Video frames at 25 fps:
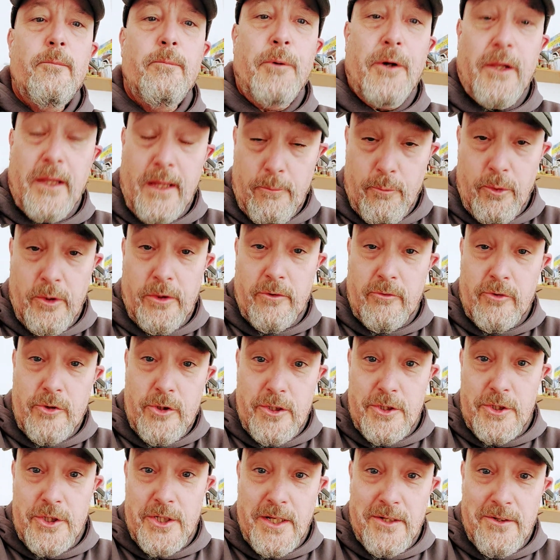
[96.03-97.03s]
But then when the
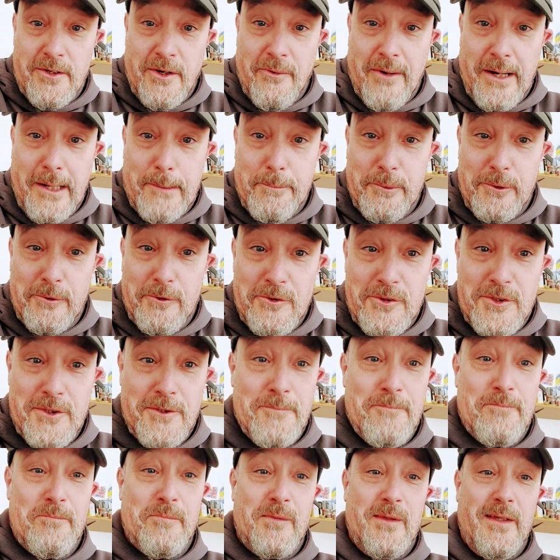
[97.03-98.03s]
crescendo happens,
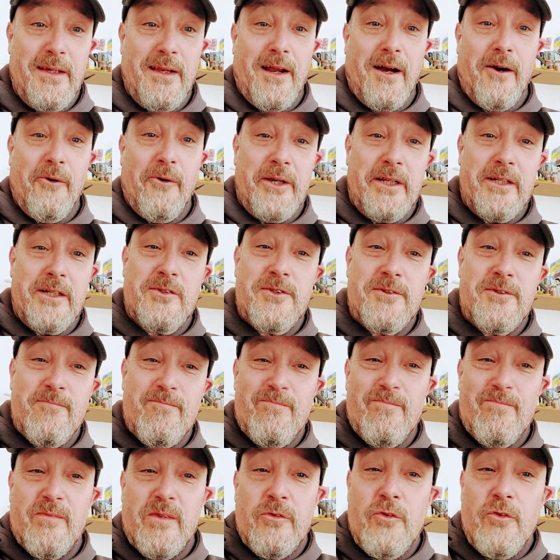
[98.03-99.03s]
you know, it's
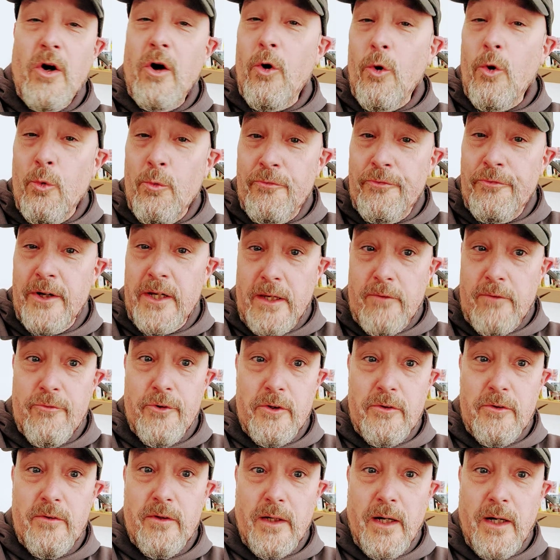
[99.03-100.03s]
not all
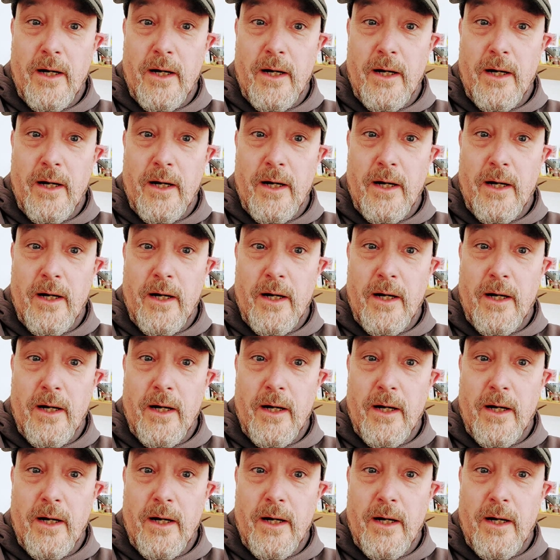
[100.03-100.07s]
forgiven.